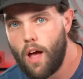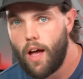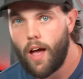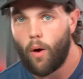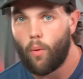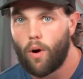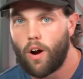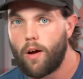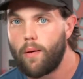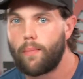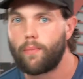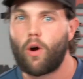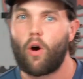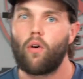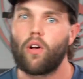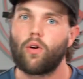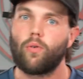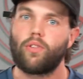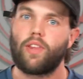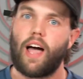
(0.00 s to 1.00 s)
And where I'm
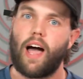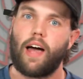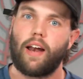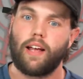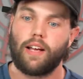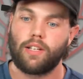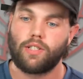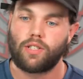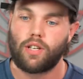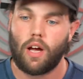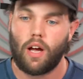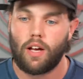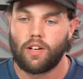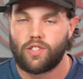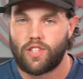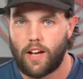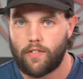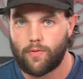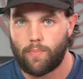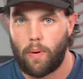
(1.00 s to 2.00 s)
going with that is
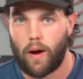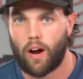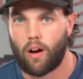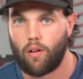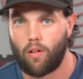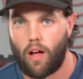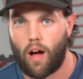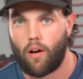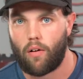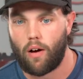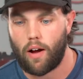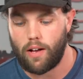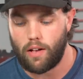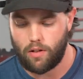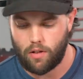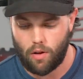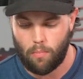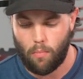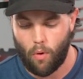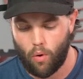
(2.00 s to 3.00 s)
Ceph's parallel, right?
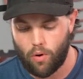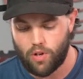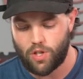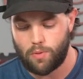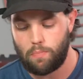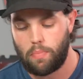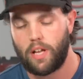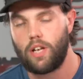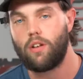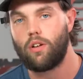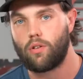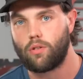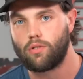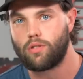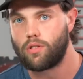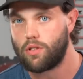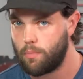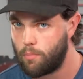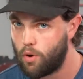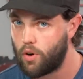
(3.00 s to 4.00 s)
The more
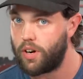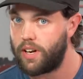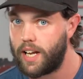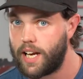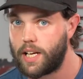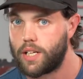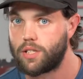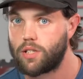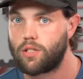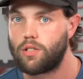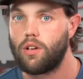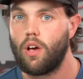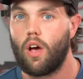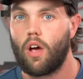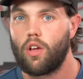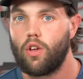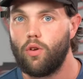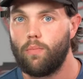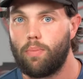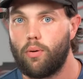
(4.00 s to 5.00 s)
spindles, the more disks
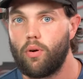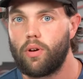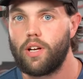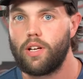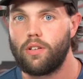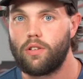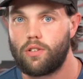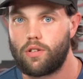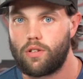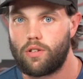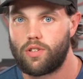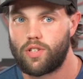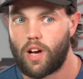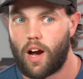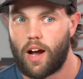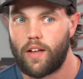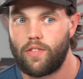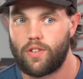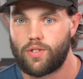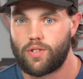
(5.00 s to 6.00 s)
you put
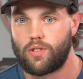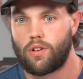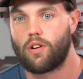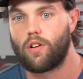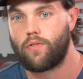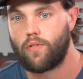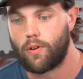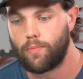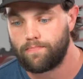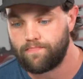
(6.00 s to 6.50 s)
inside the server,